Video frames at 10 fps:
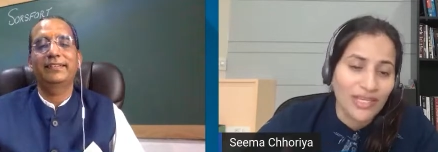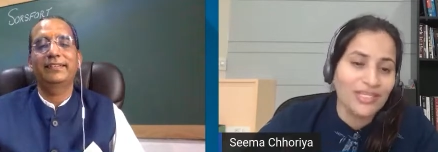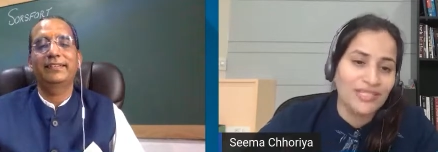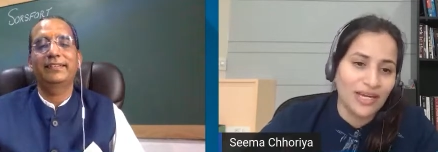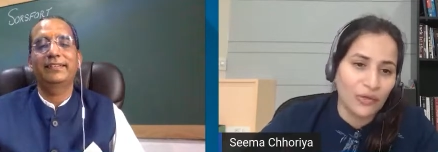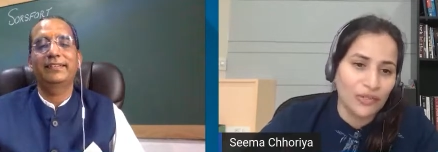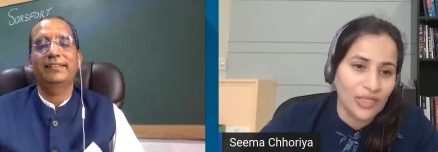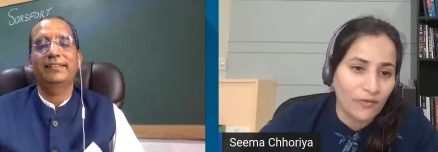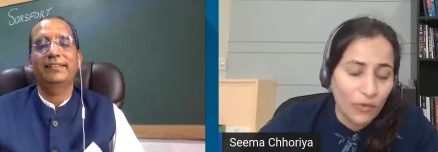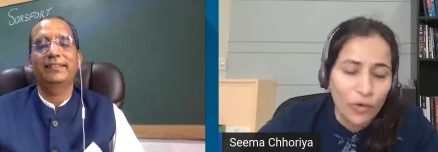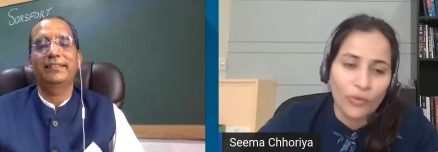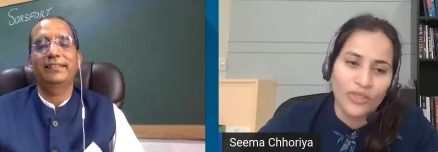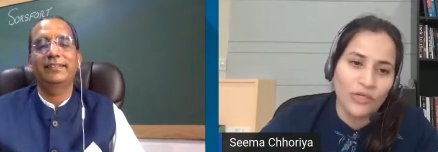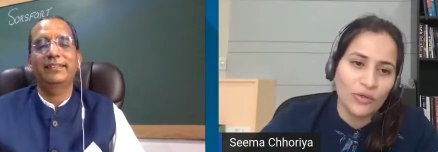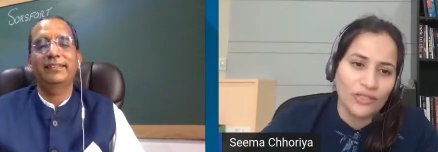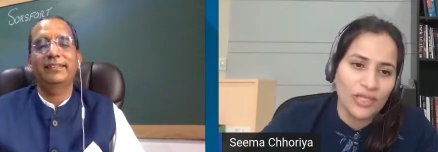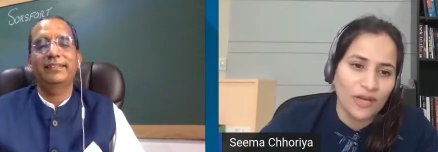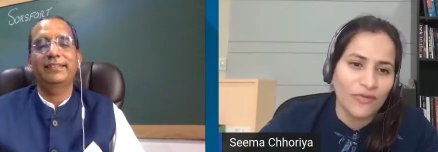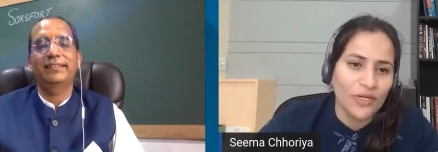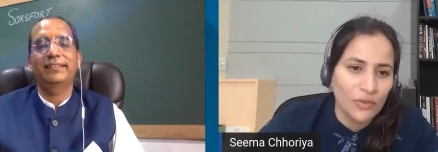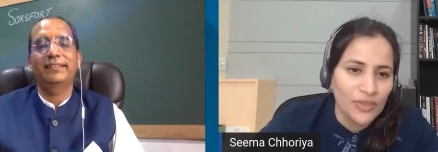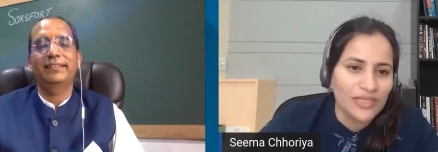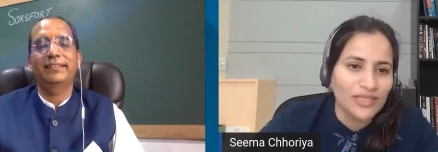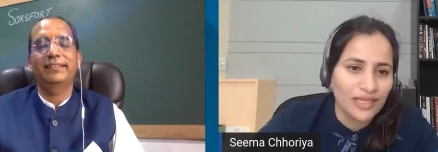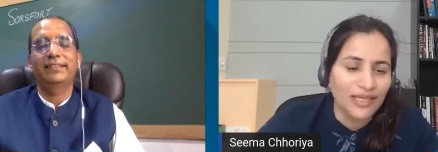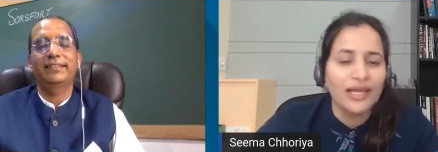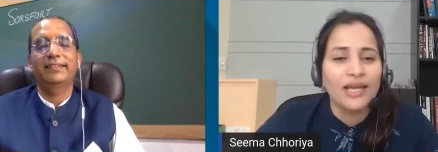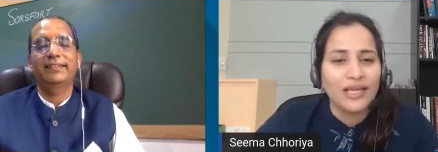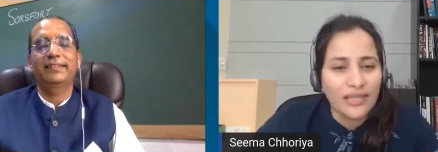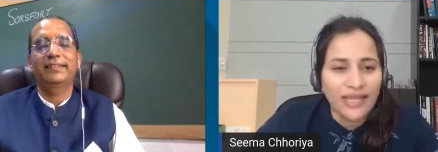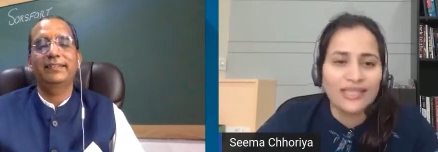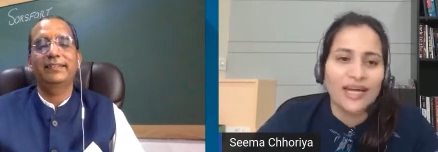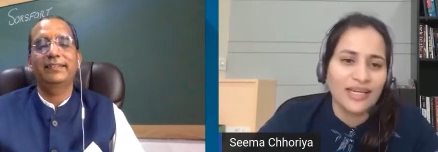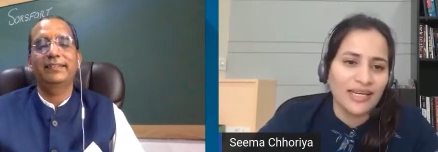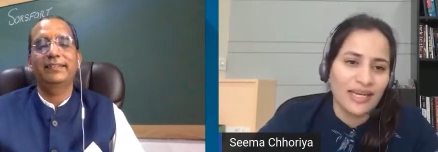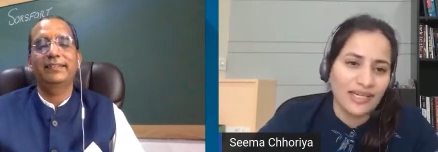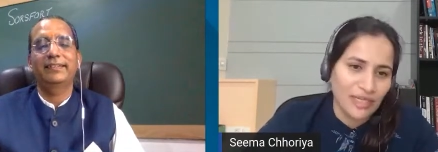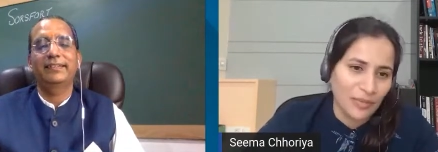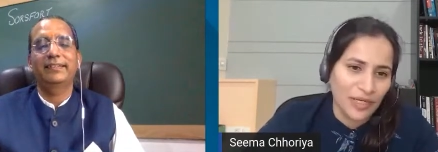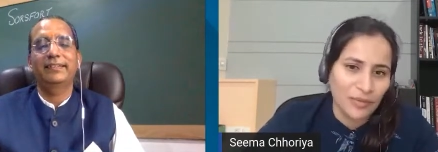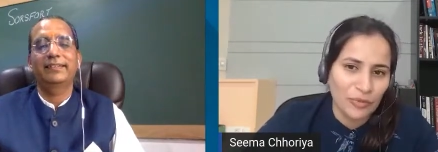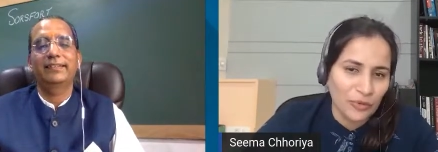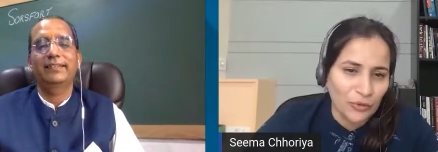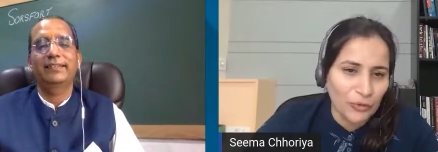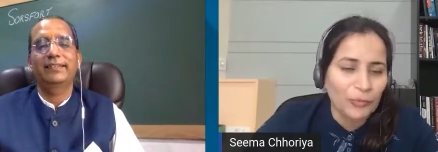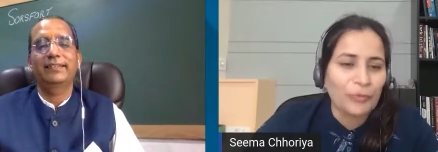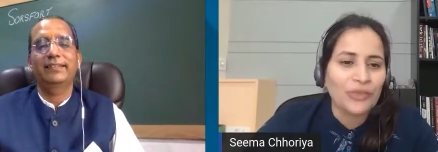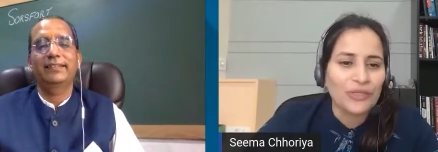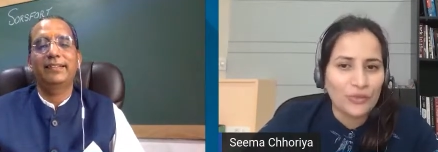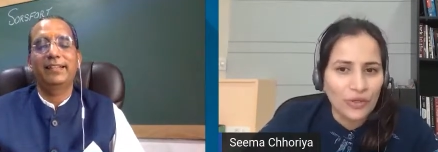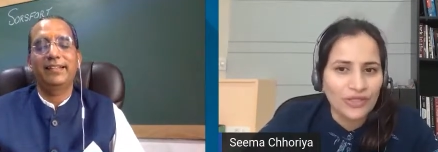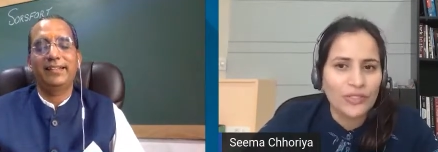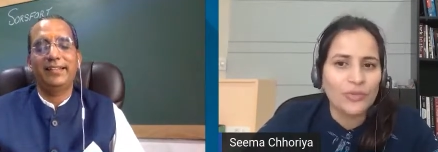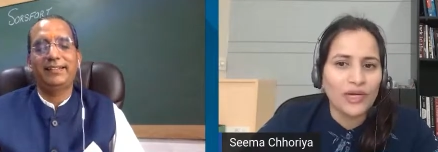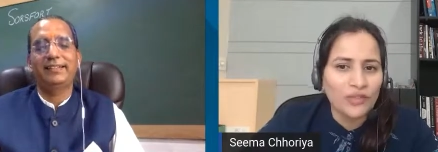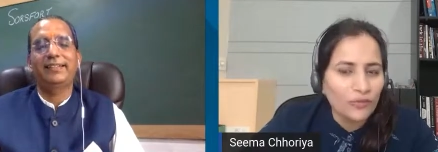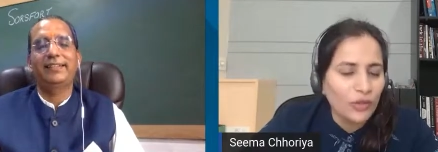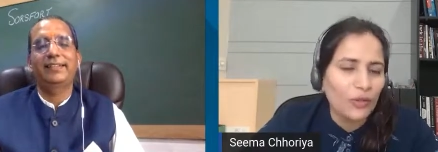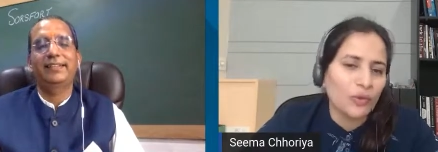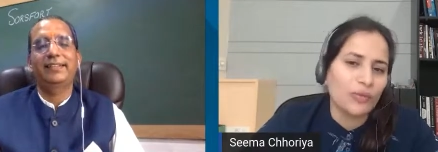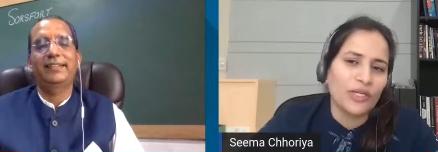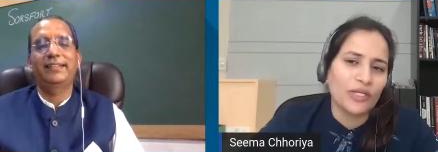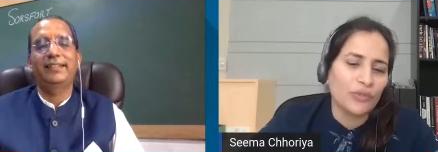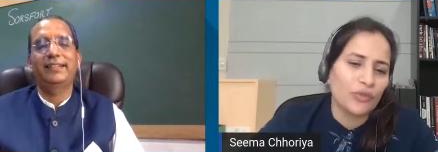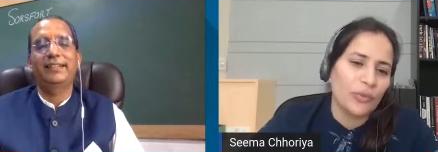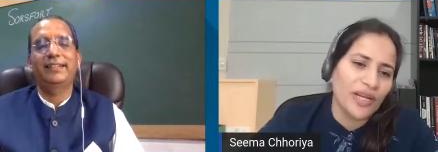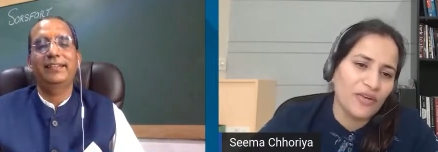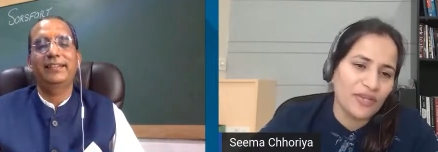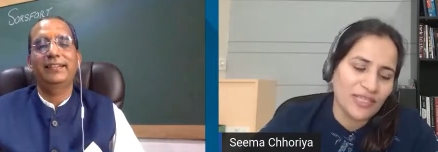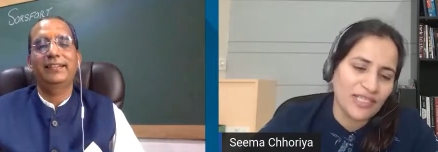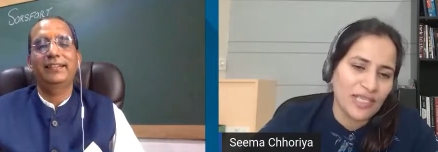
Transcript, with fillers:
Speaker 1: inside yourself, look within yourself, and you will see that guiding light coming up to you. So, on this wonderful note, we reach to the very interesting